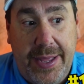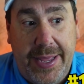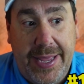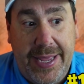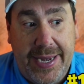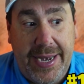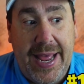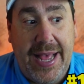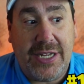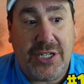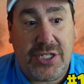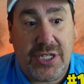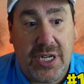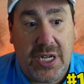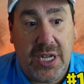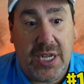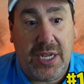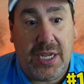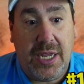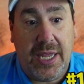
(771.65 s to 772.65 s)
It
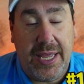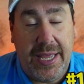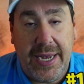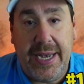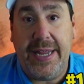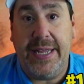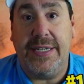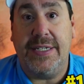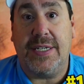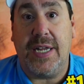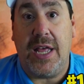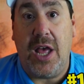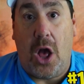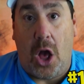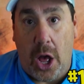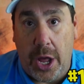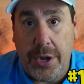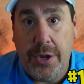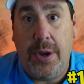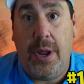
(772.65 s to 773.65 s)
is
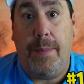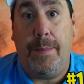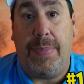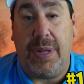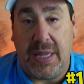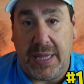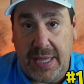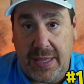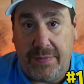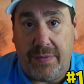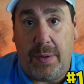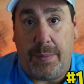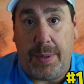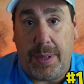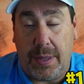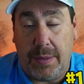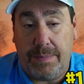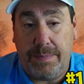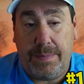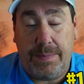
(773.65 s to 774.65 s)

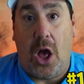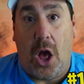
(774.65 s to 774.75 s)
unbelievable.